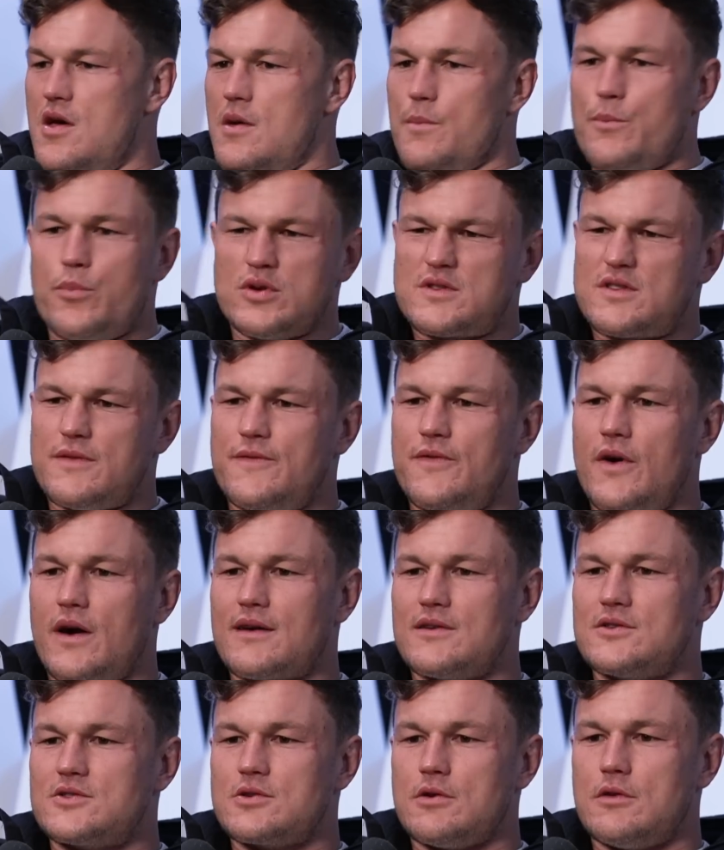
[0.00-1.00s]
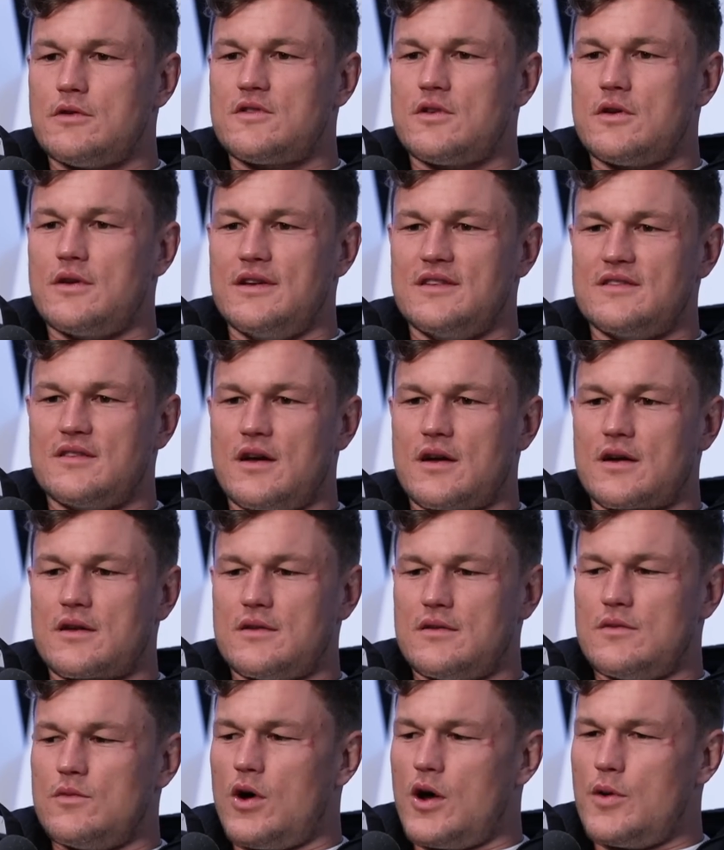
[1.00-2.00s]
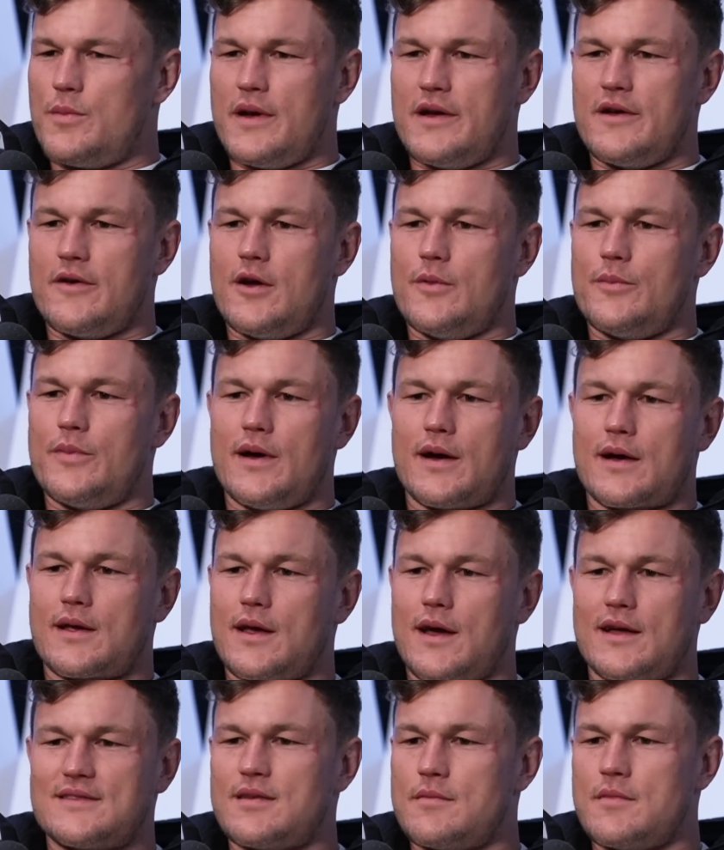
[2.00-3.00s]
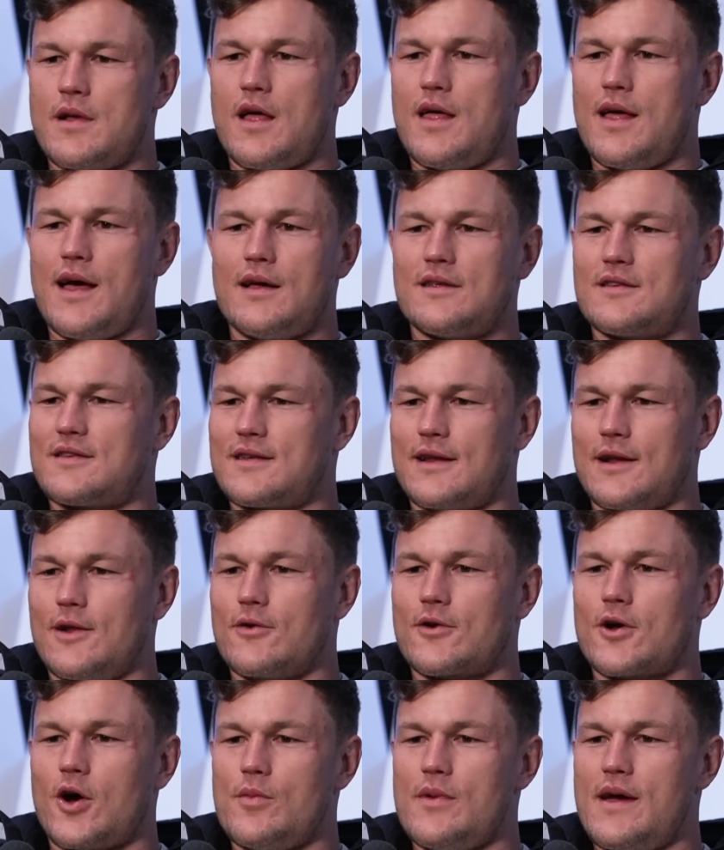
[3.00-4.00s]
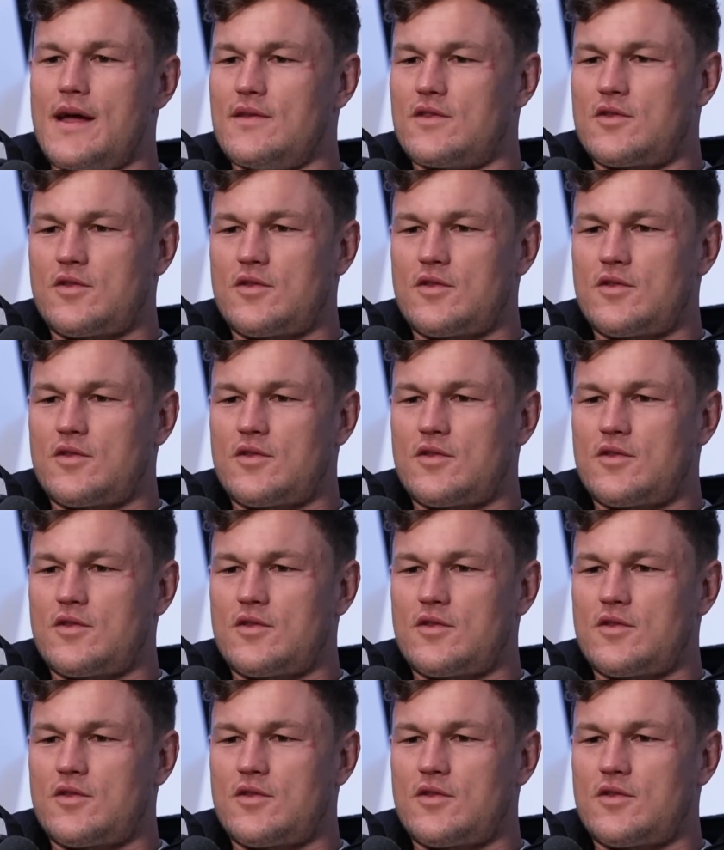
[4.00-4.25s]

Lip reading: Put some fucking shorts on. He's like, worry about your own backyard. Something like that. Just a little comment. And